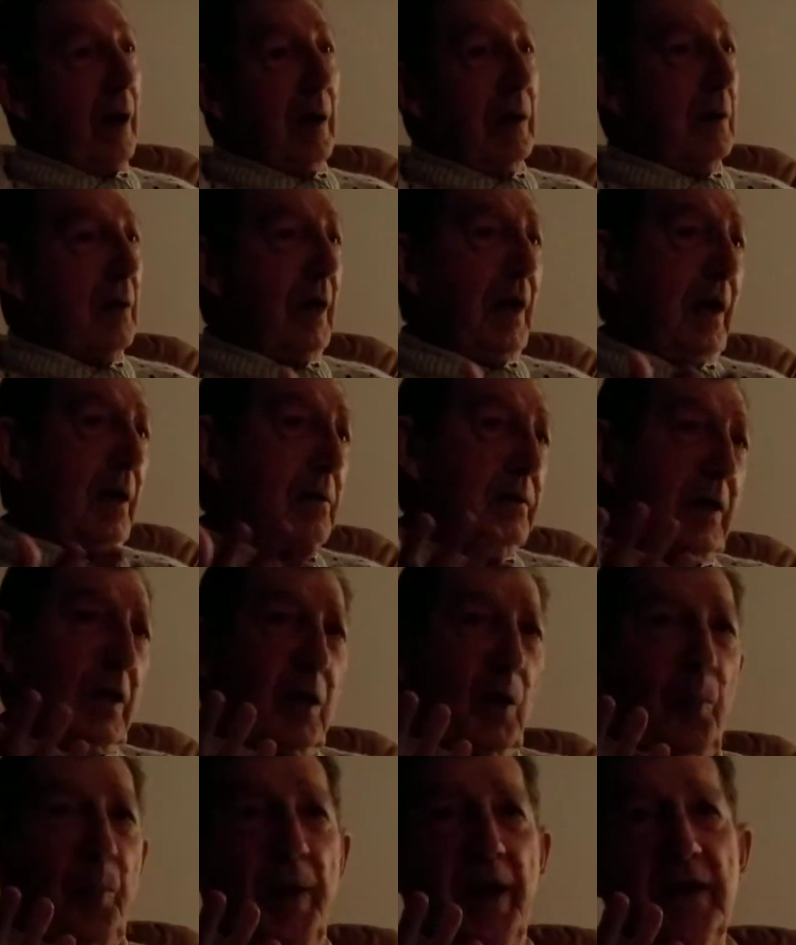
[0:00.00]
A little
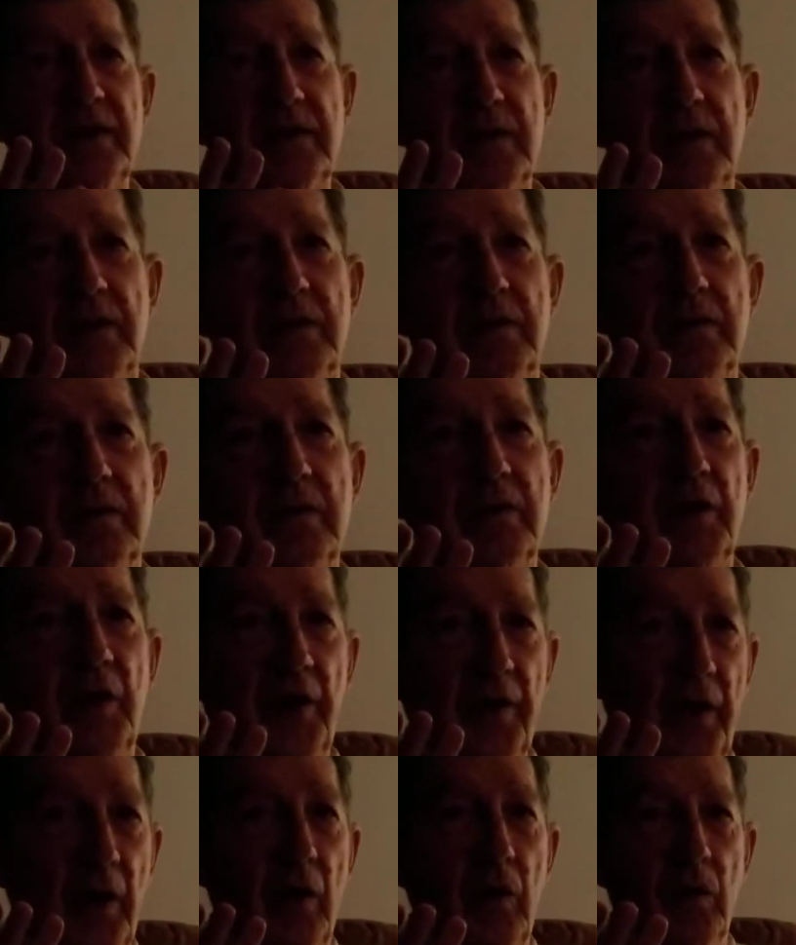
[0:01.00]
bit,
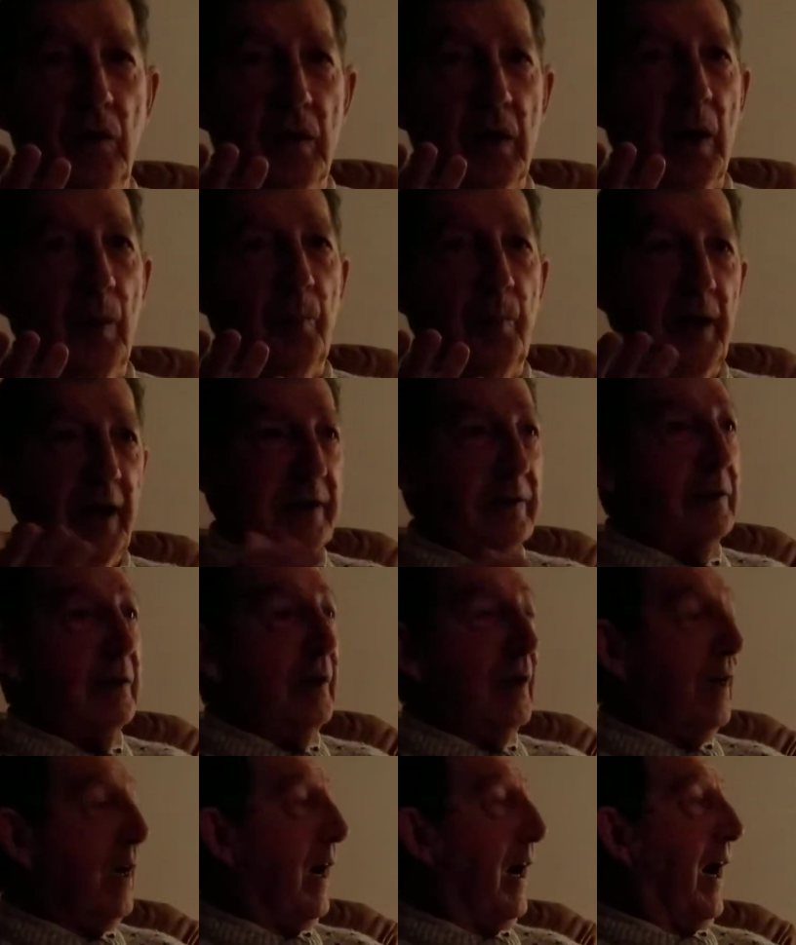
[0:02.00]
but
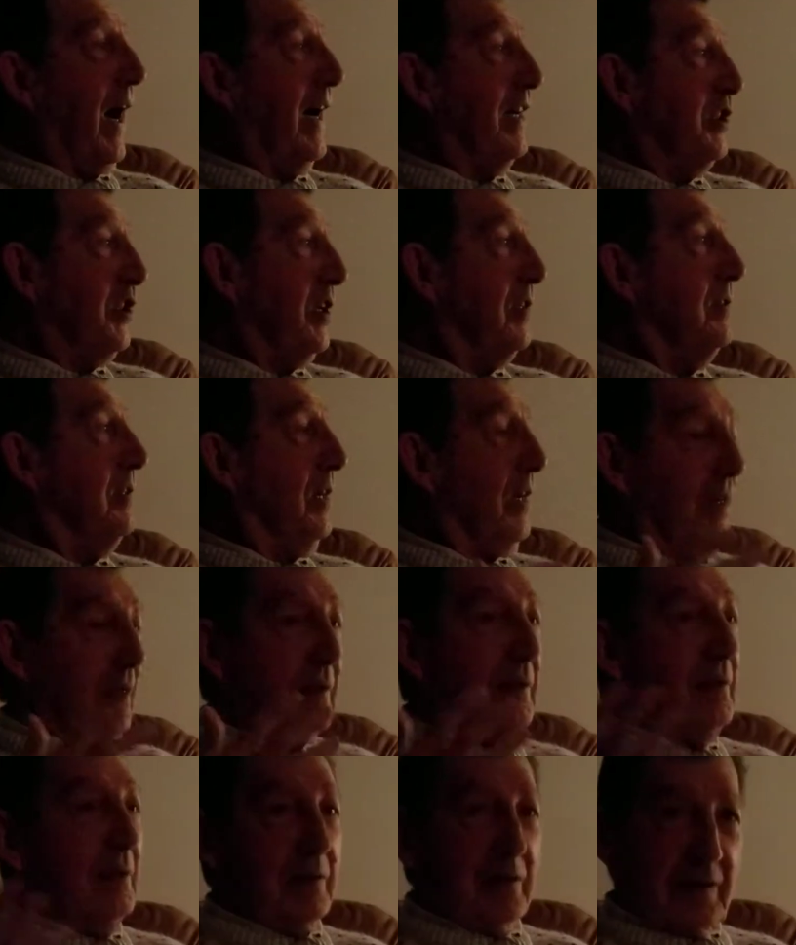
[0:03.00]
I said,
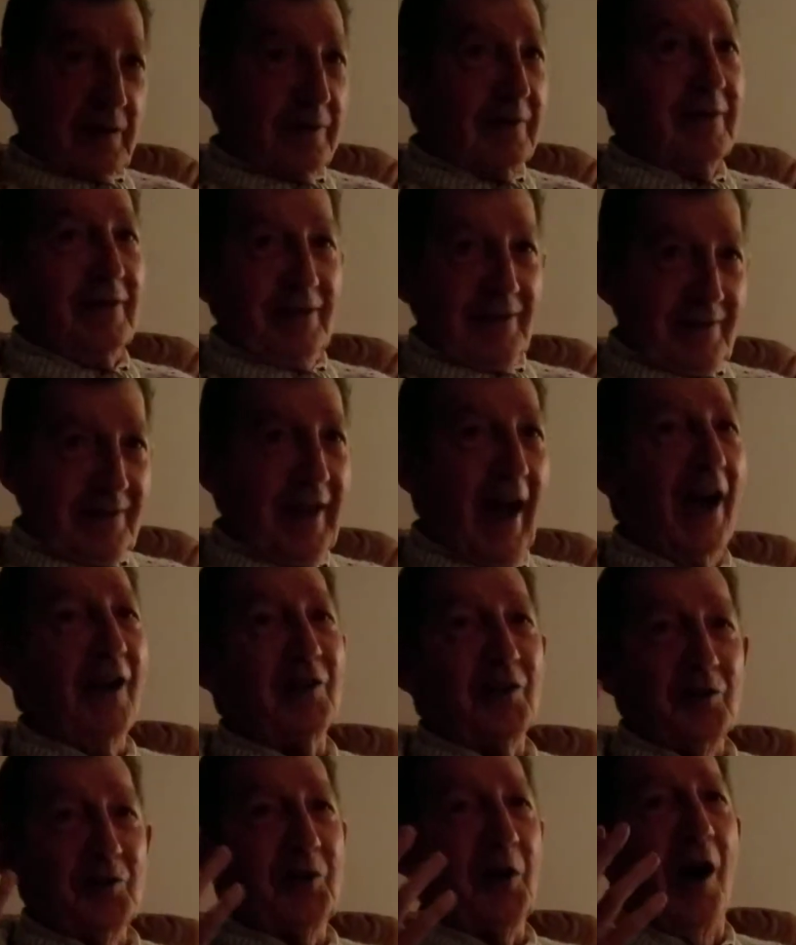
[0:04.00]
now
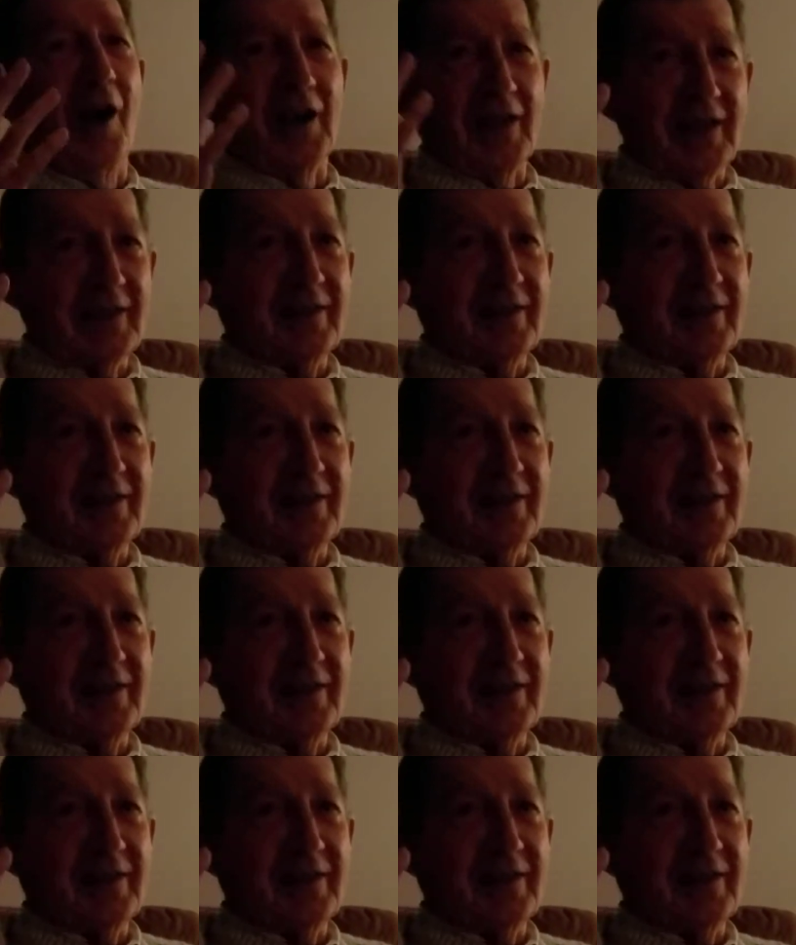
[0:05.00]
you're talking.